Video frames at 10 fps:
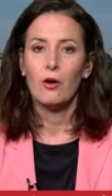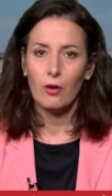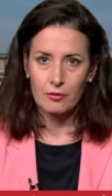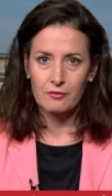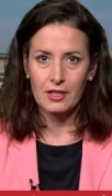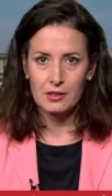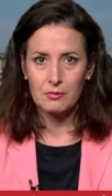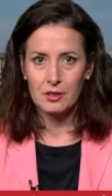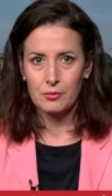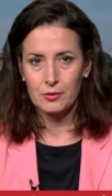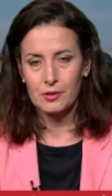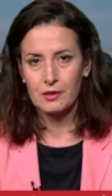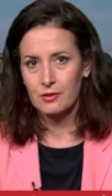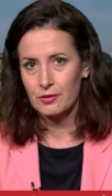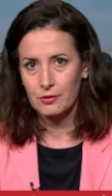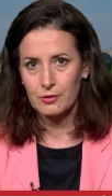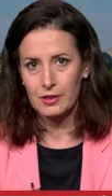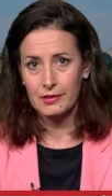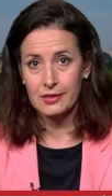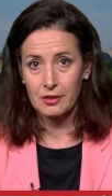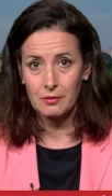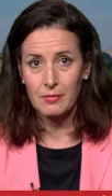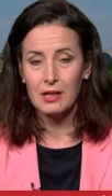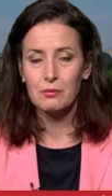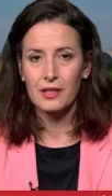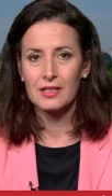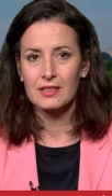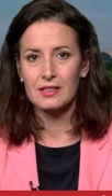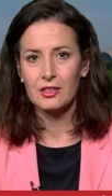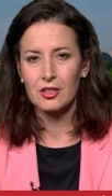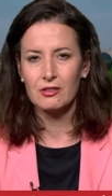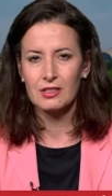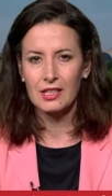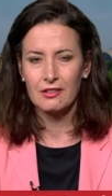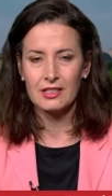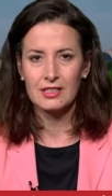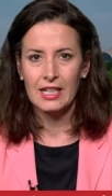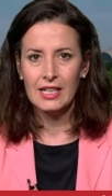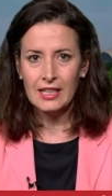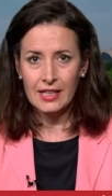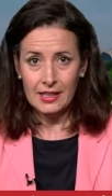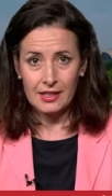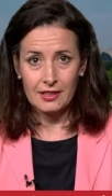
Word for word: on Vladimir Putin's orders. So the main person accused here is a